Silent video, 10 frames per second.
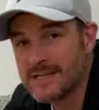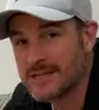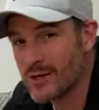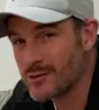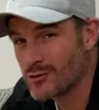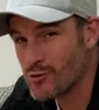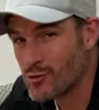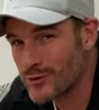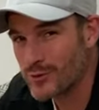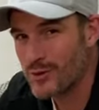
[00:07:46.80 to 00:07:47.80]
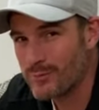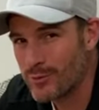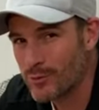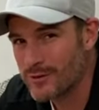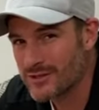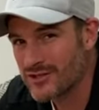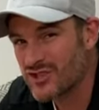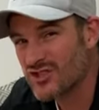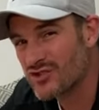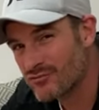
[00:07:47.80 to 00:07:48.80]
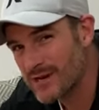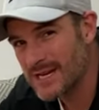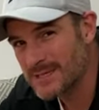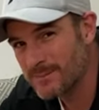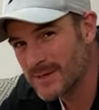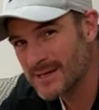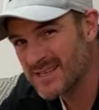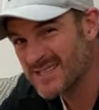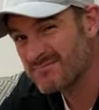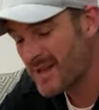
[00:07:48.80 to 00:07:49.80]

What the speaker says: So it's also important to stretch because,